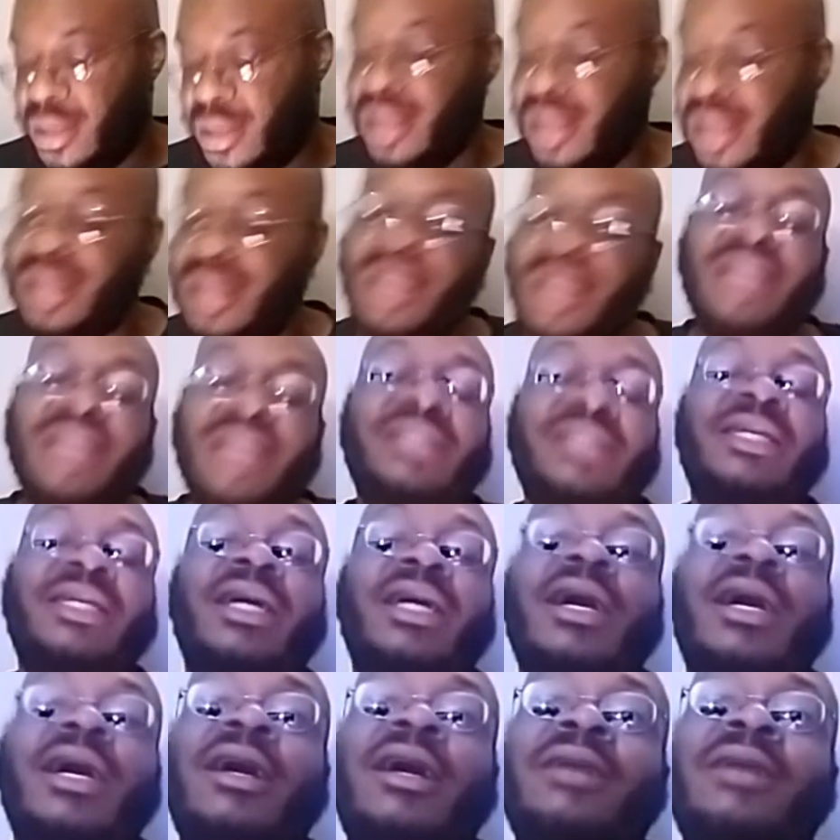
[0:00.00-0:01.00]
Lindsay
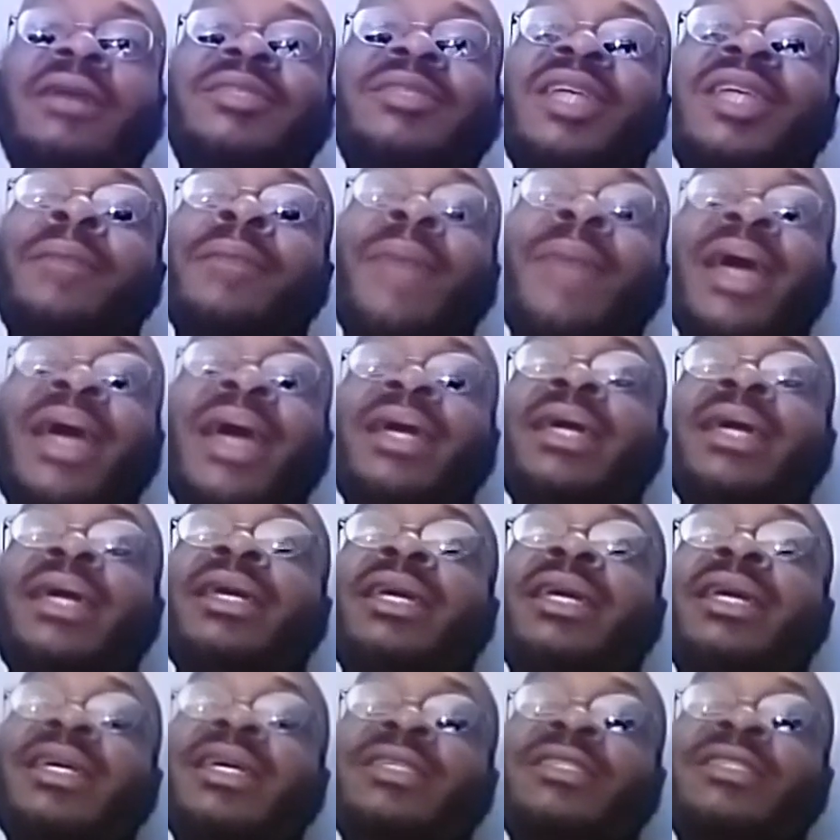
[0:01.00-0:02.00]
comes and Megan
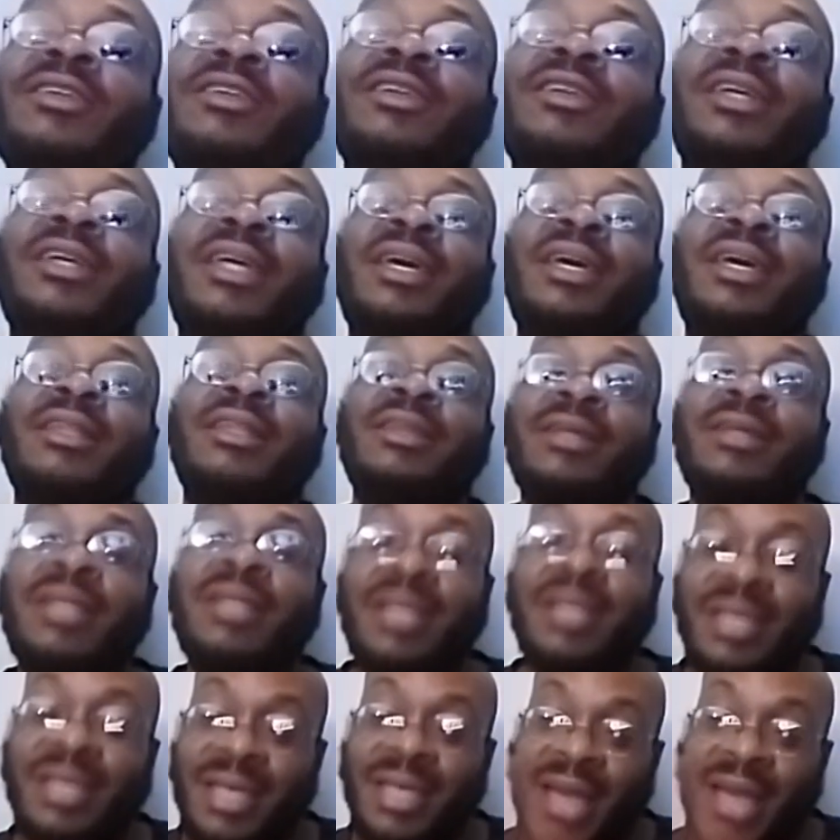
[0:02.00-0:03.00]
gets her together
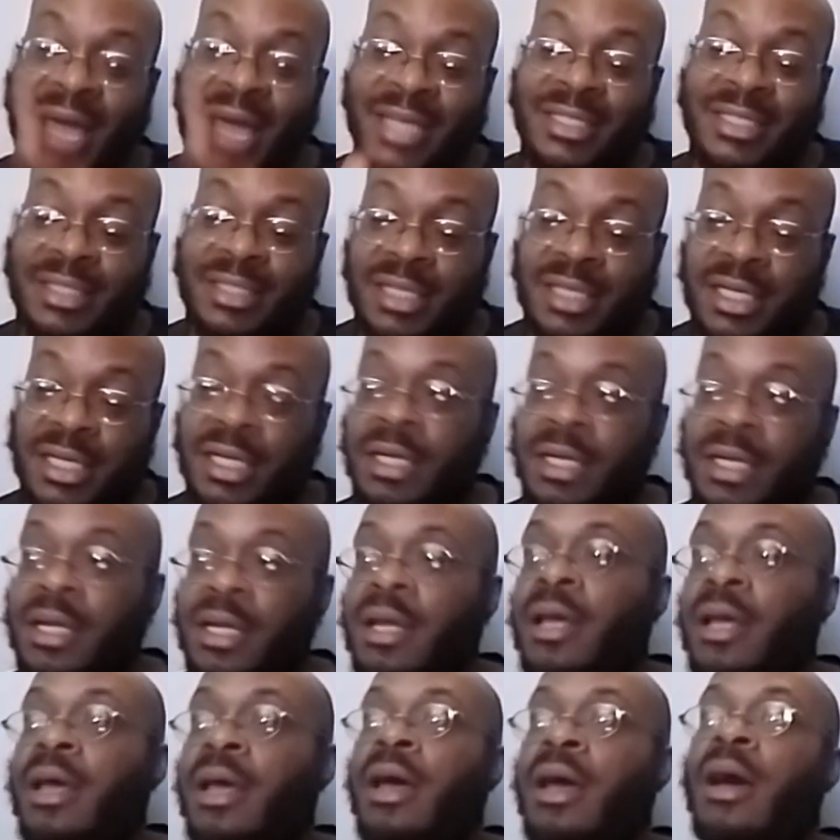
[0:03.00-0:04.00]
nicely
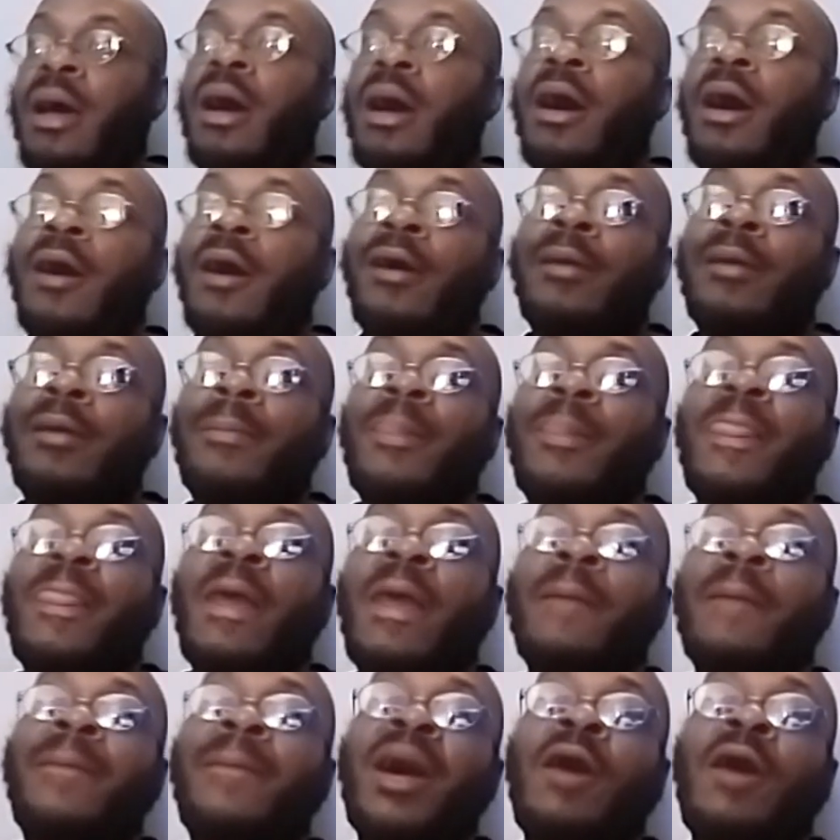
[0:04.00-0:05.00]

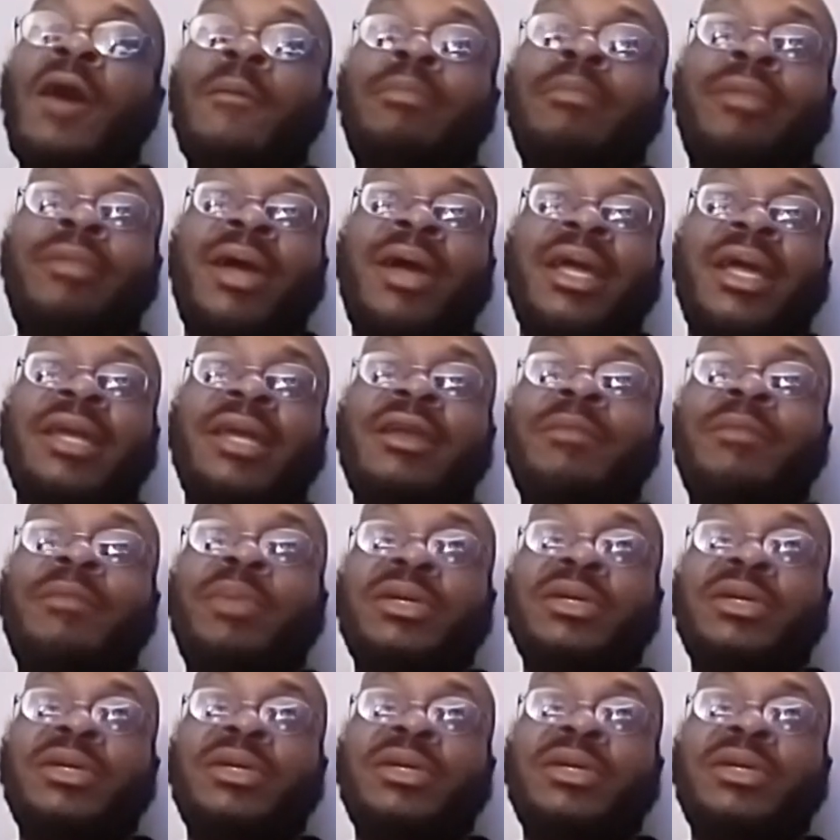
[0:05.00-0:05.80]
about bringing up her